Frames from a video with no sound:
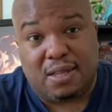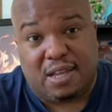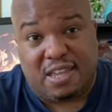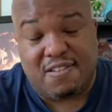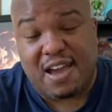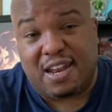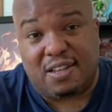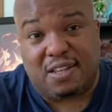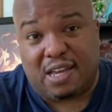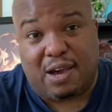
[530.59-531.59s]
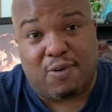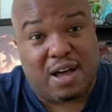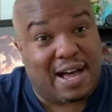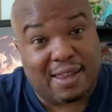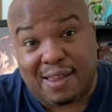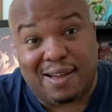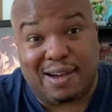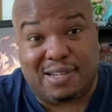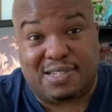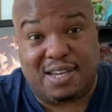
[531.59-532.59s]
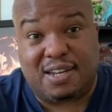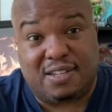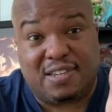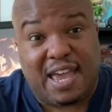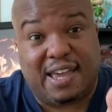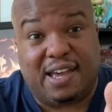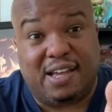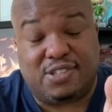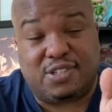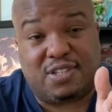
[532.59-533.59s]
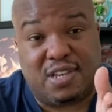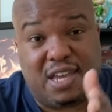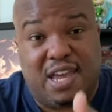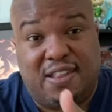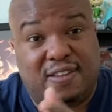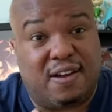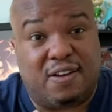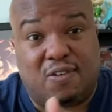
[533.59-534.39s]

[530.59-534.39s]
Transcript: then you gotta look at, well, how long is it gonna take us to get done?